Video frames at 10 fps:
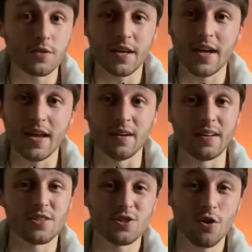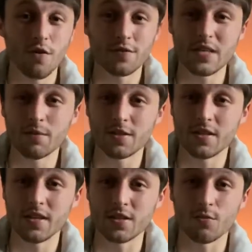Again, it's sort of similar to this,